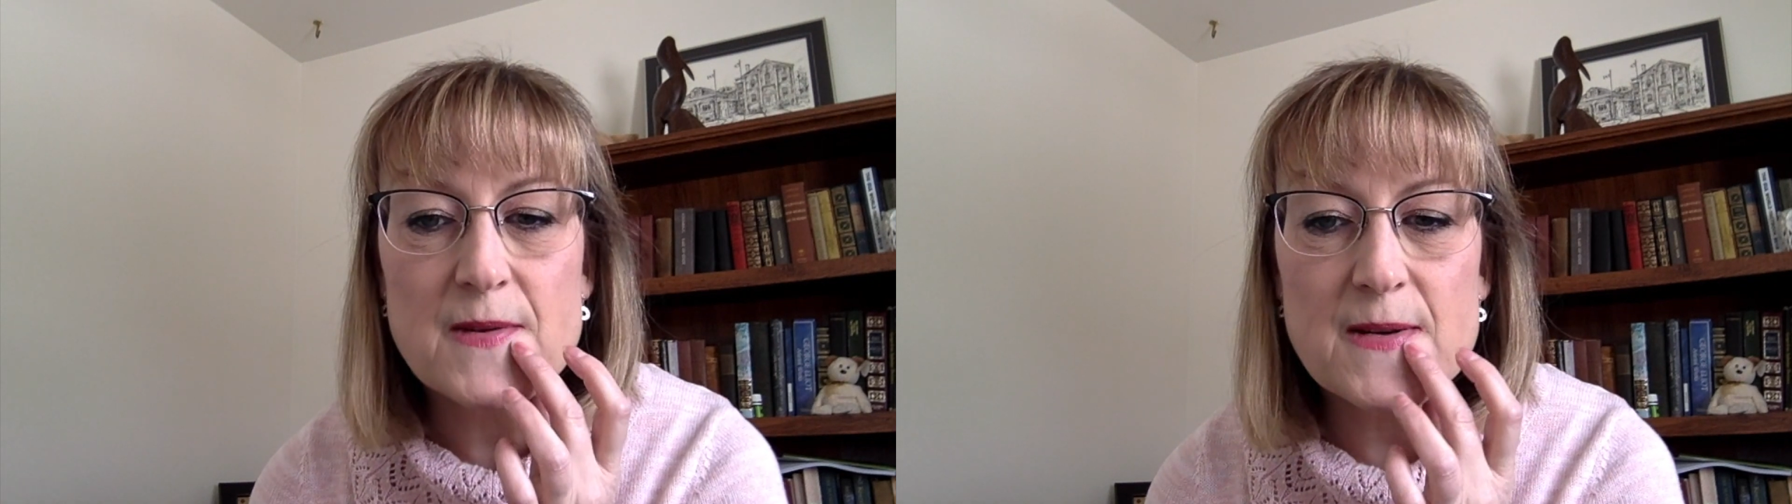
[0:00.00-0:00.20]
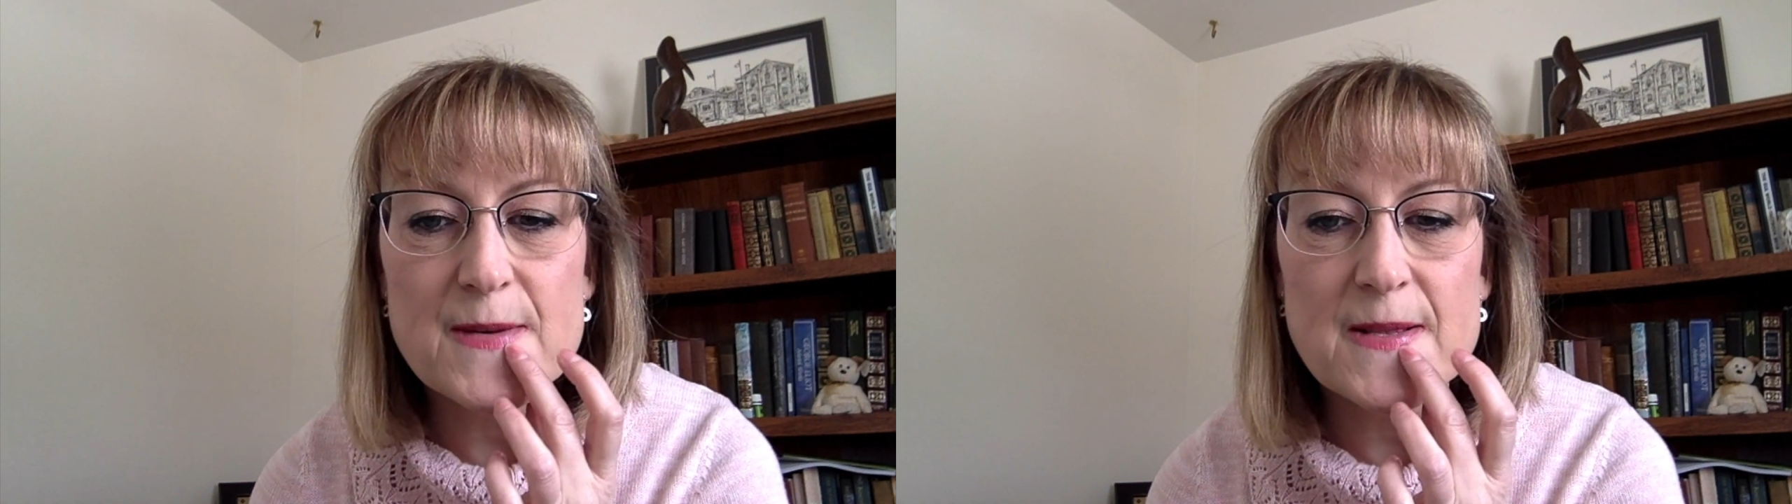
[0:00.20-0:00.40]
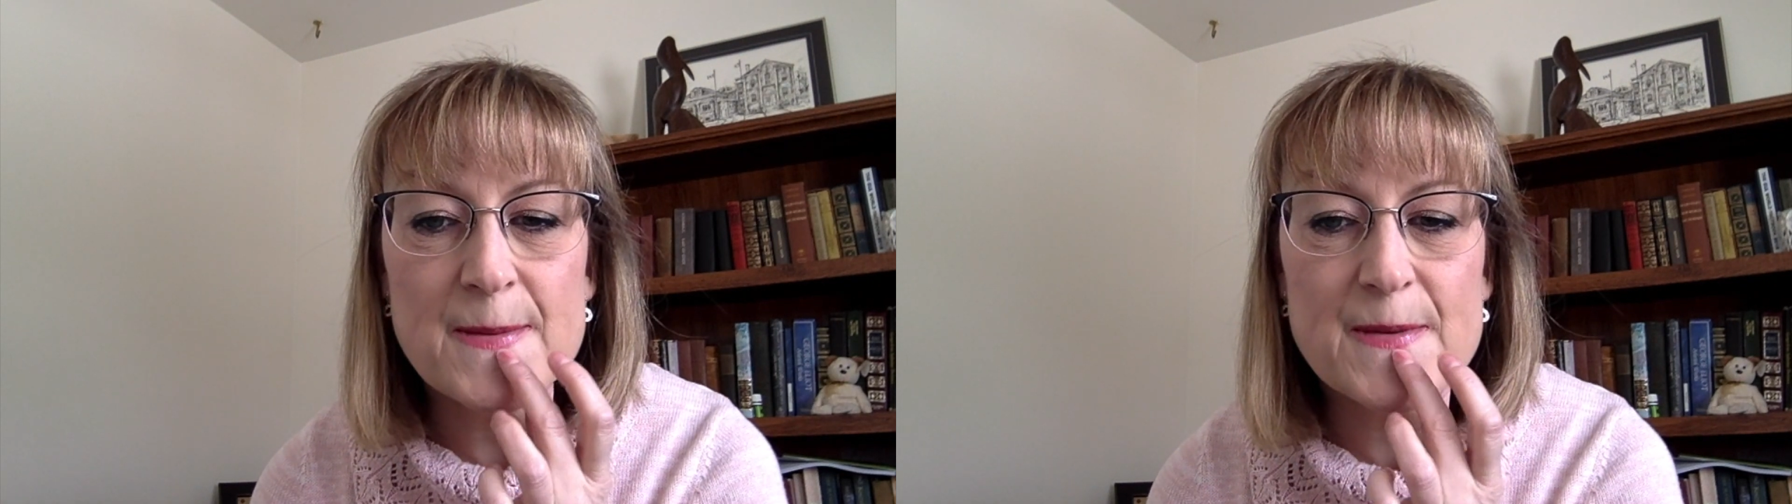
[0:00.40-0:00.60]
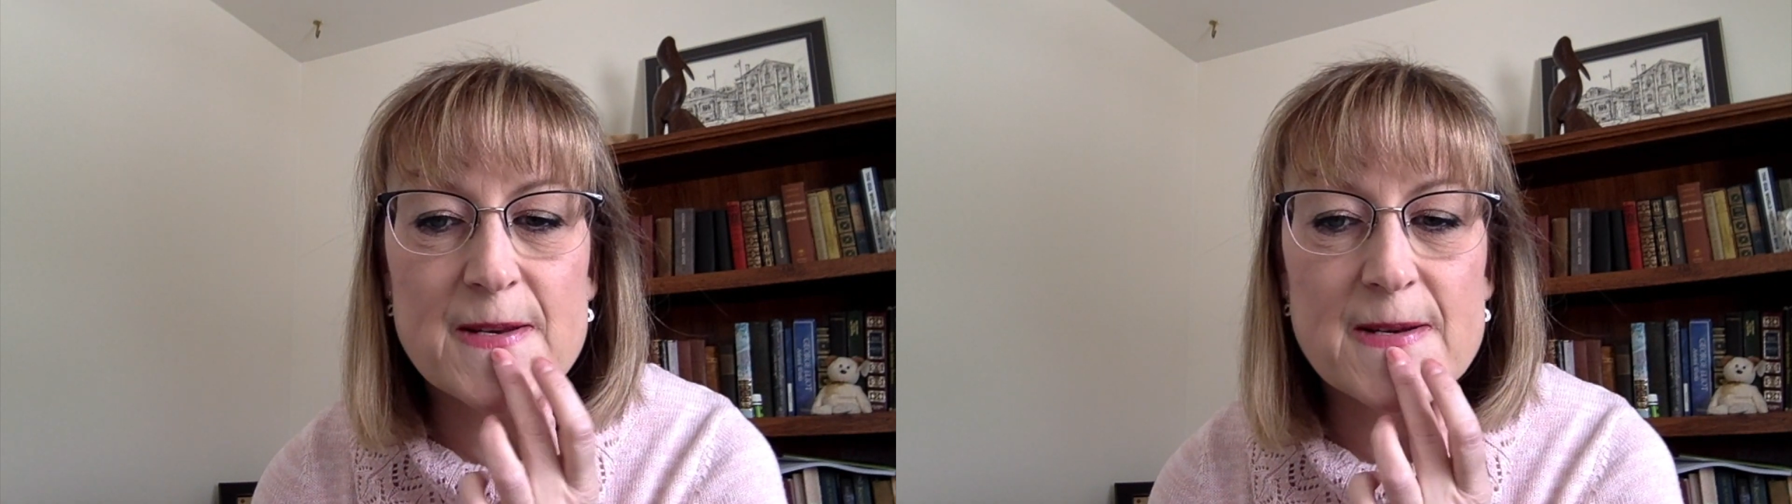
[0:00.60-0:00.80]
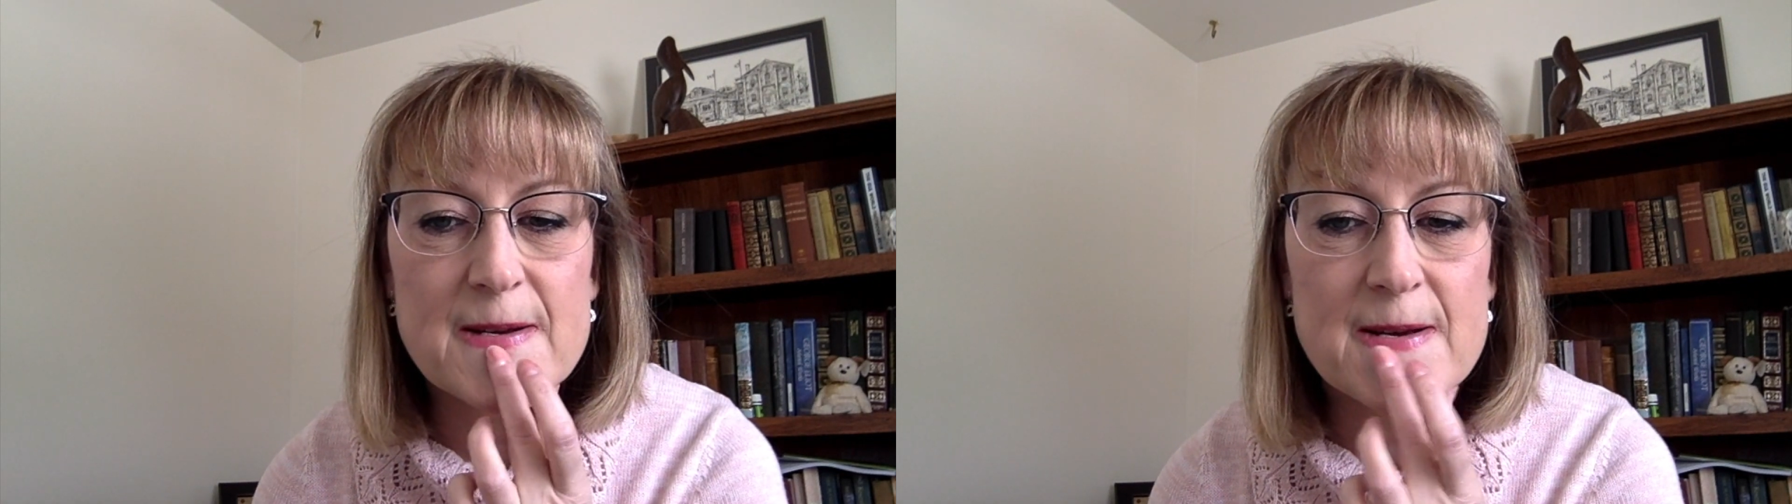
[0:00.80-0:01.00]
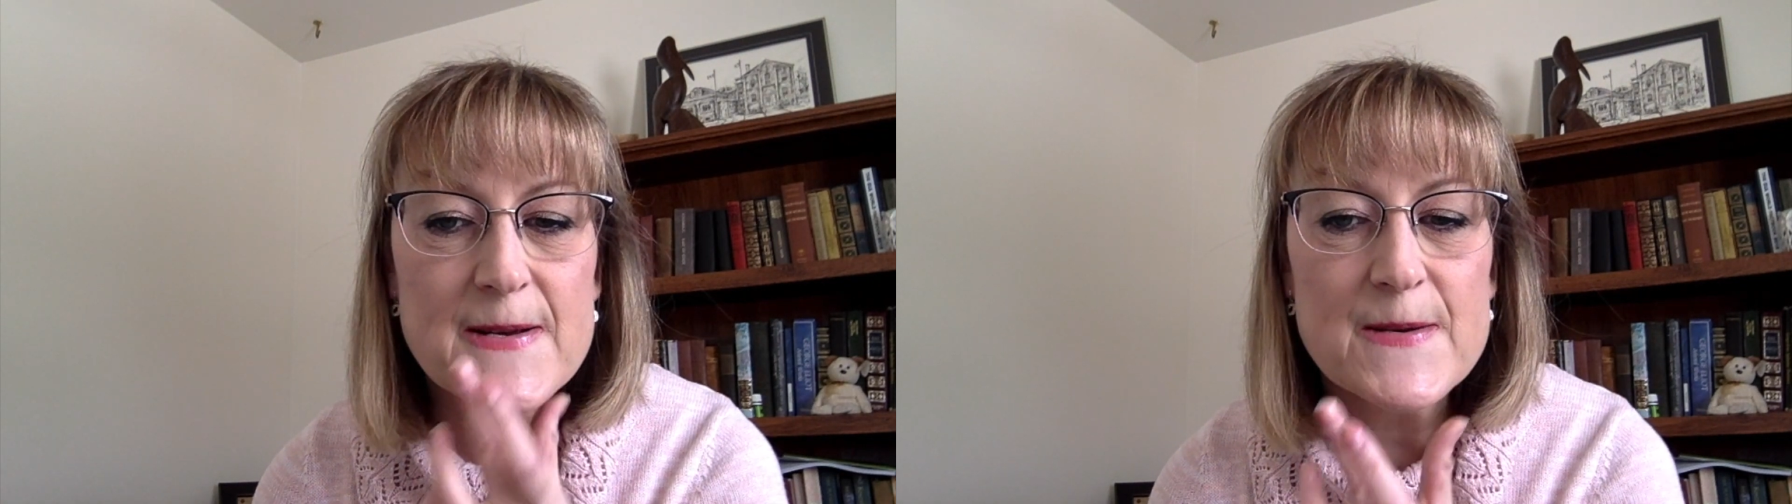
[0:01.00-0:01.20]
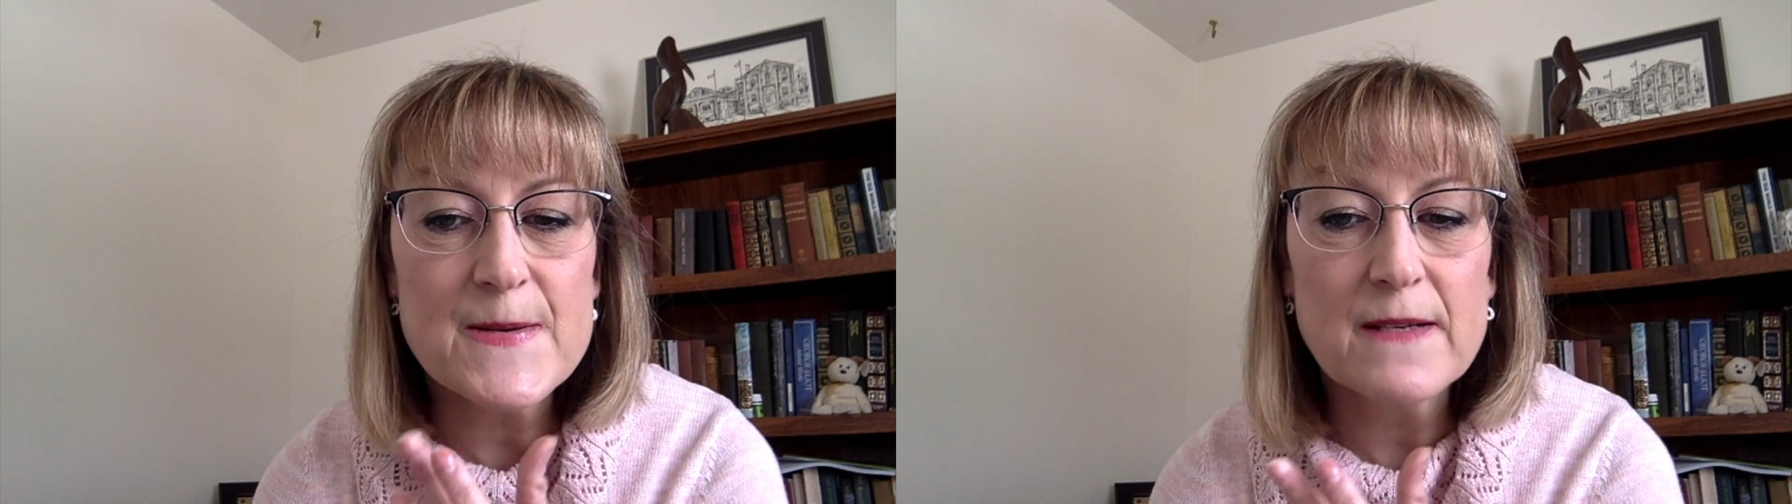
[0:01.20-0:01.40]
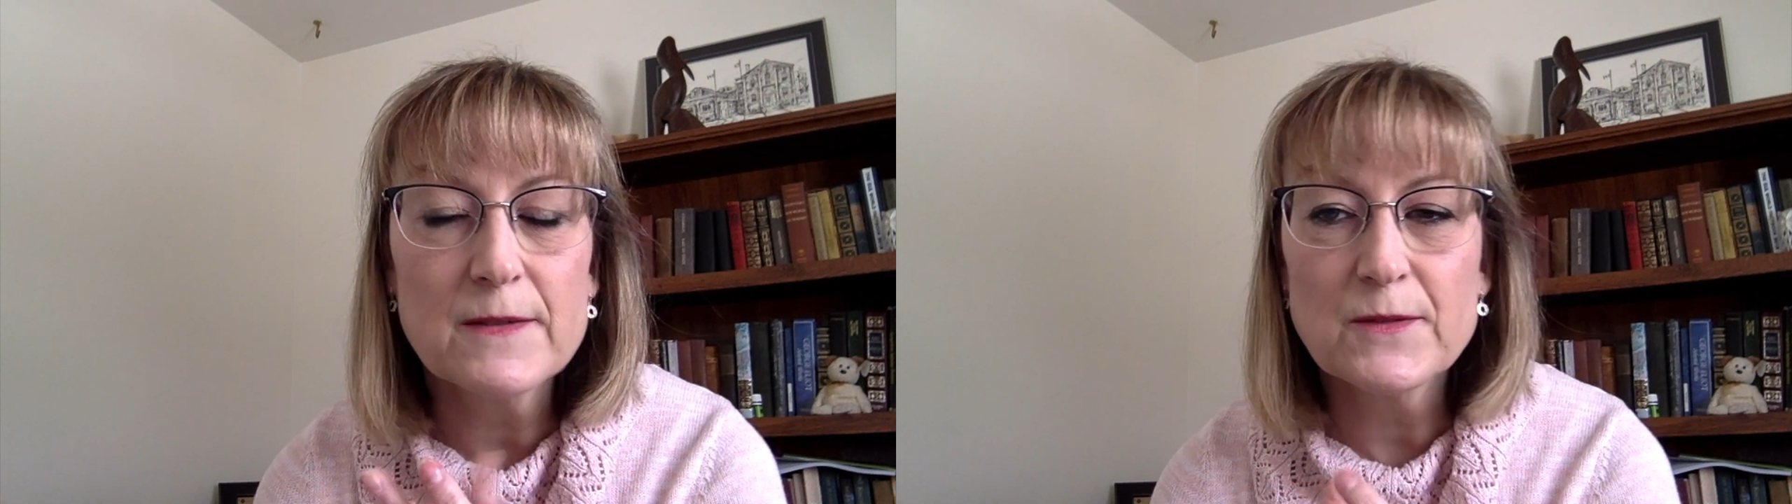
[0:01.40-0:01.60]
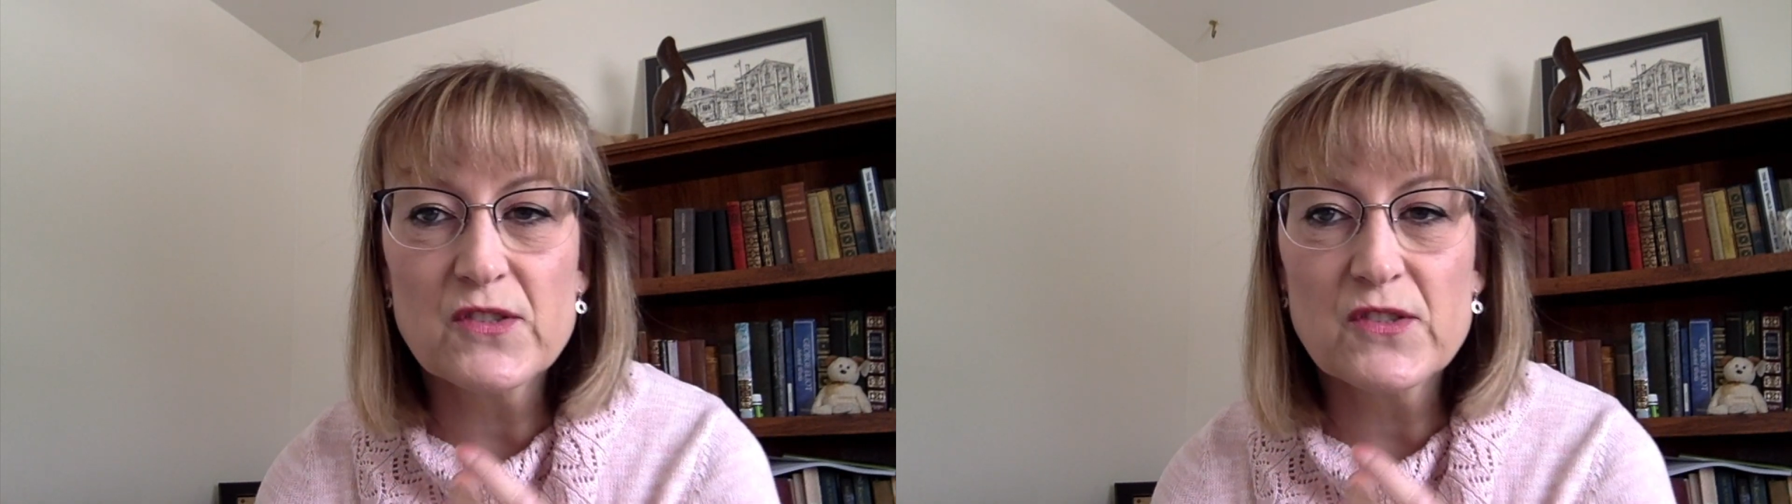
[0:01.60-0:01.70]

got my lipsticks kind of going.